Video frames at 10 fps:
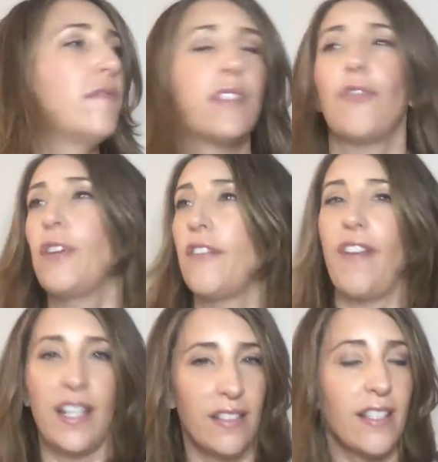different
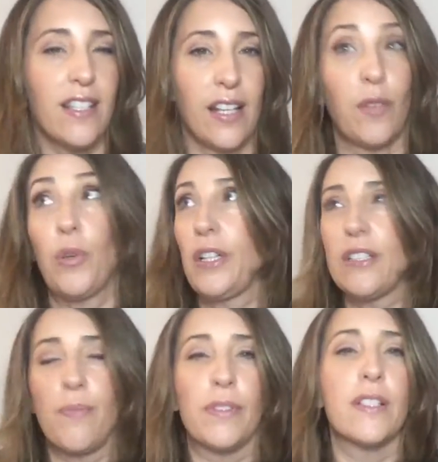events, like we're
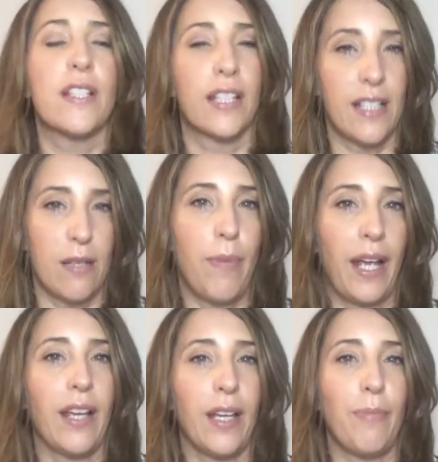experiencing
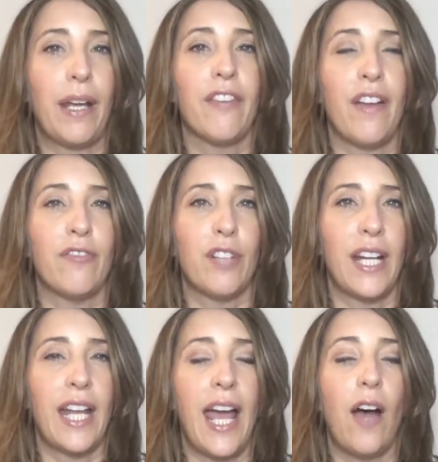a big event
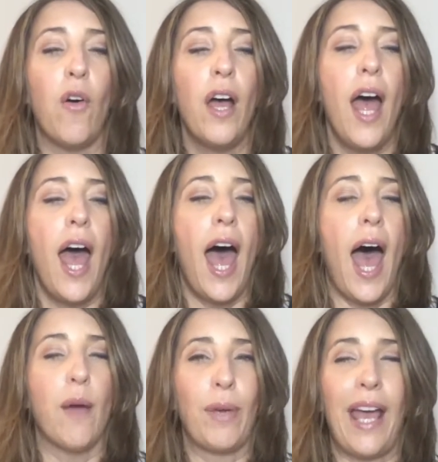right now,
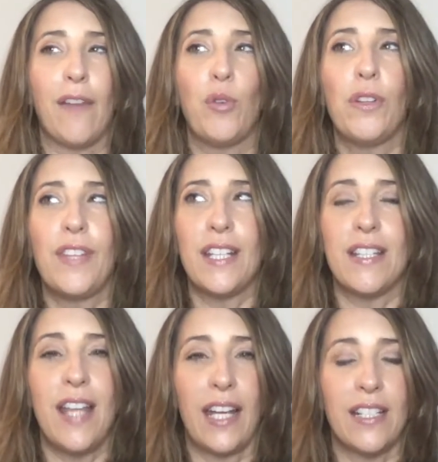and we have all of these
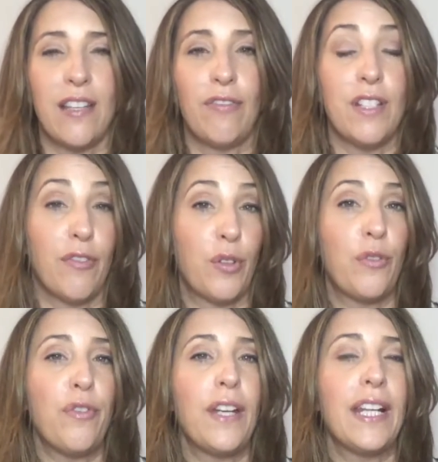negative and
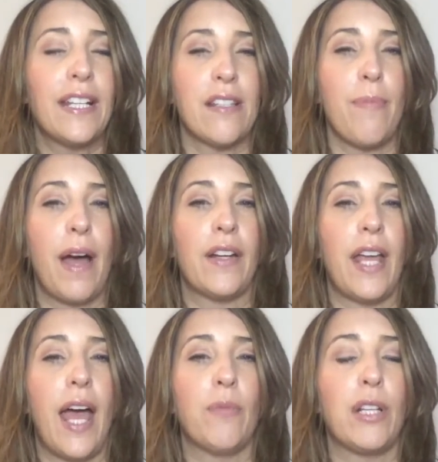difficult feelings about
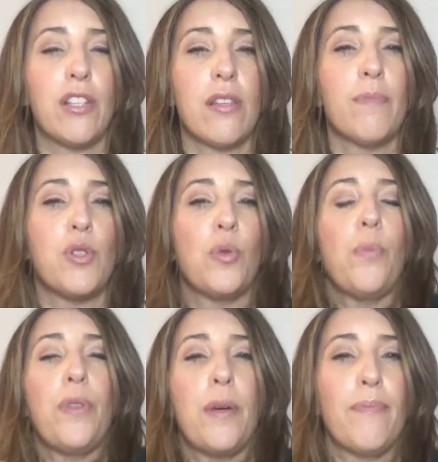it, and we just
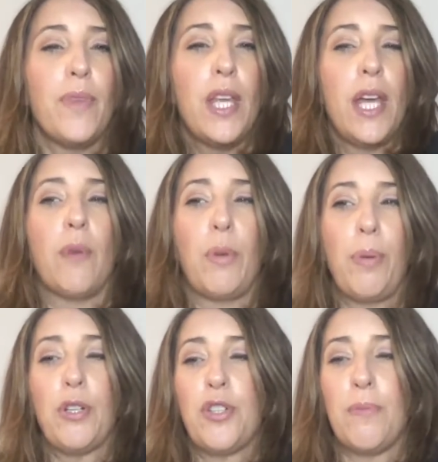absorb them and we
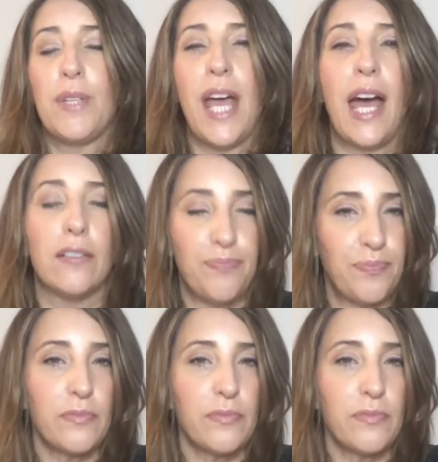push them down,